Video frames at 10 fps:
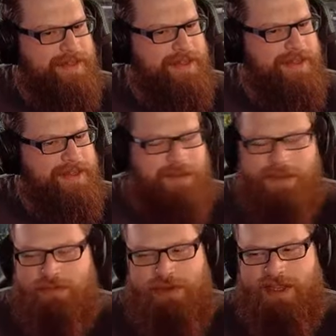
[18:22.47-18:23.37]
I don't want
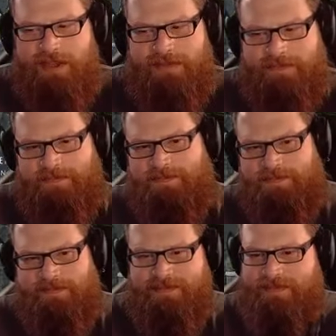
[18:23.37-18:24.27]
to break you,
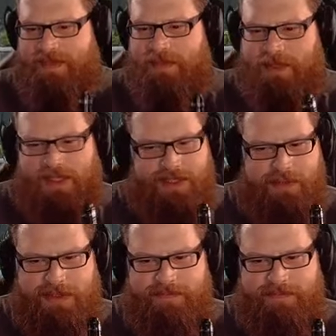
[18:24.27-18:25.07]
but I'll do it.